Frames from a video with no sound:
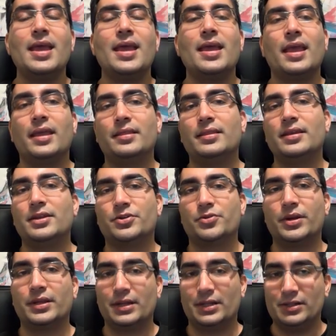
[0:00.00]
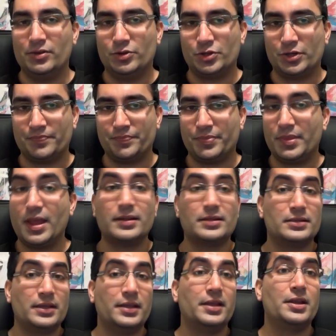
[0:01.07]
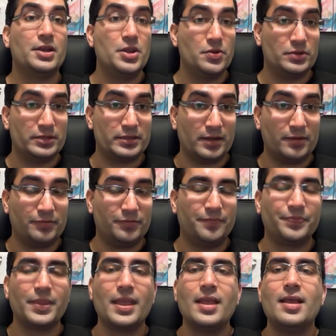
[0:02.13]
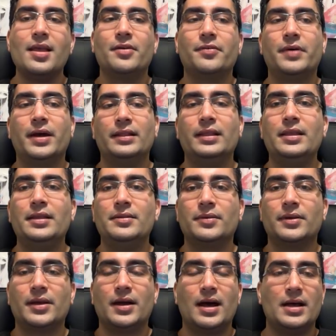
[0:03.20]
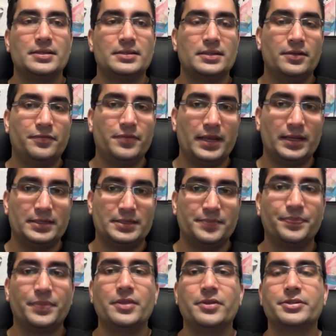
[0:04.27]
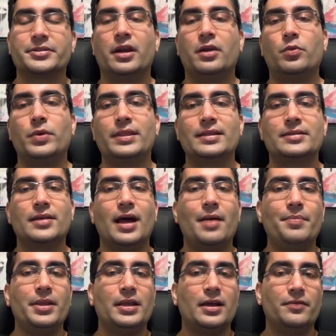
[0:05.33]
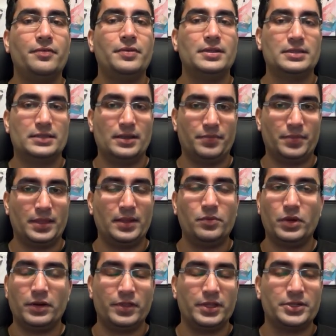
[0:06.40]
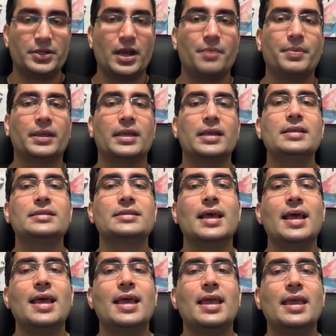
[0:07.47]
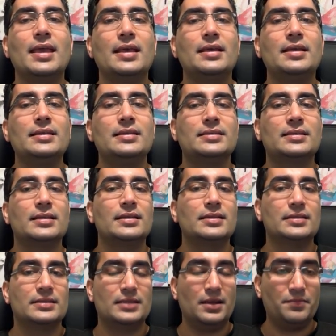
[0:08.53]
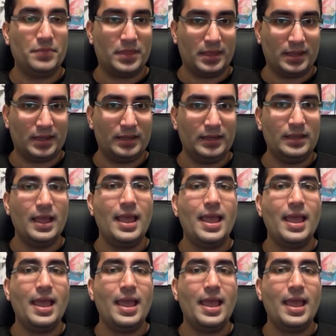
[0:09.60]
in the intro and conclusion, not stating new stuff. Finally, causes and effects. You start with the topic of something, whatever the topic is something,